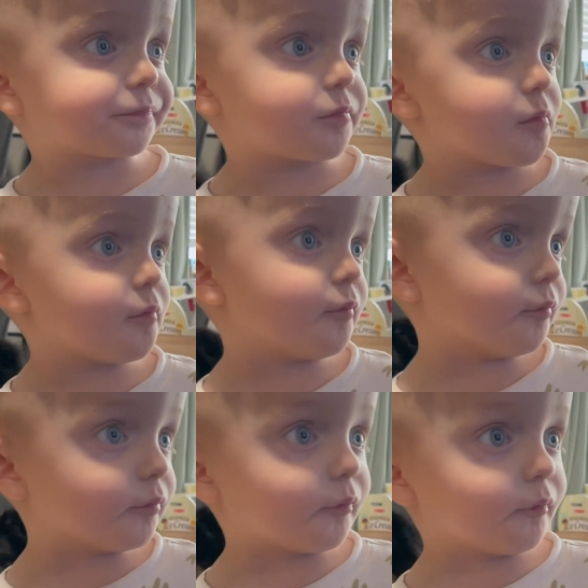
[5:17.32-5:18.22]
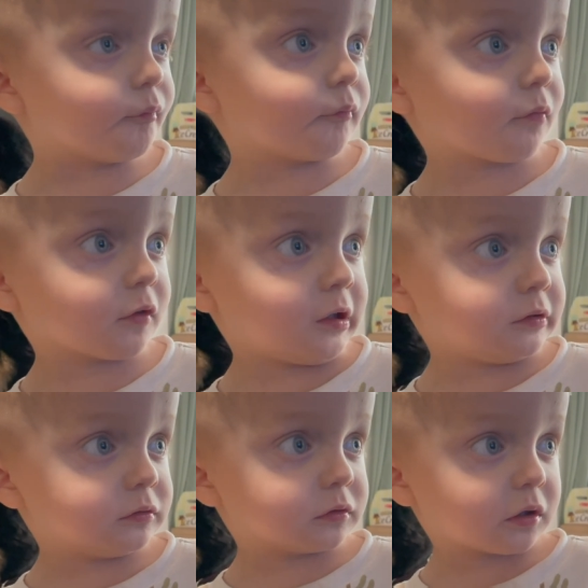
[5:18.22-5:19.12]
James is Beauty and the
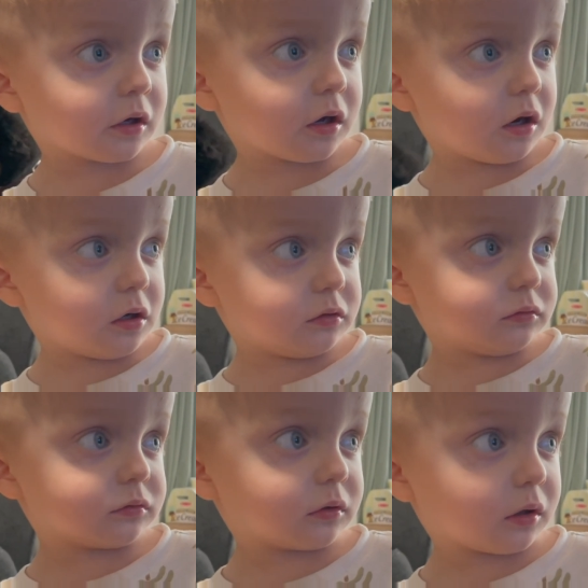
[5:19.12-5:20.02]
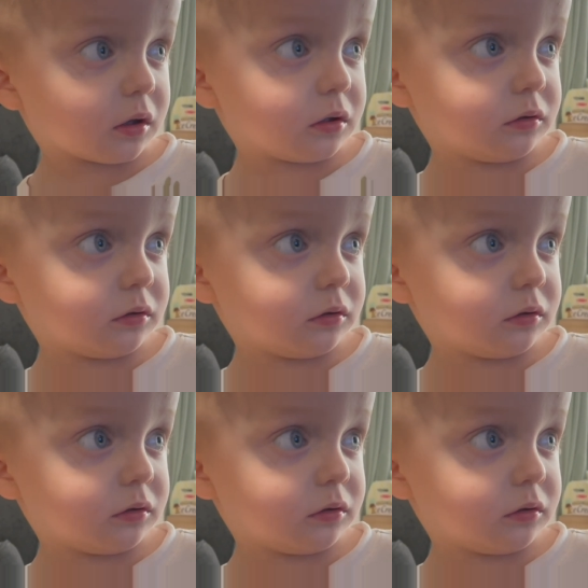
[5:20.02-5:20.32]
Beast's new biggest fan.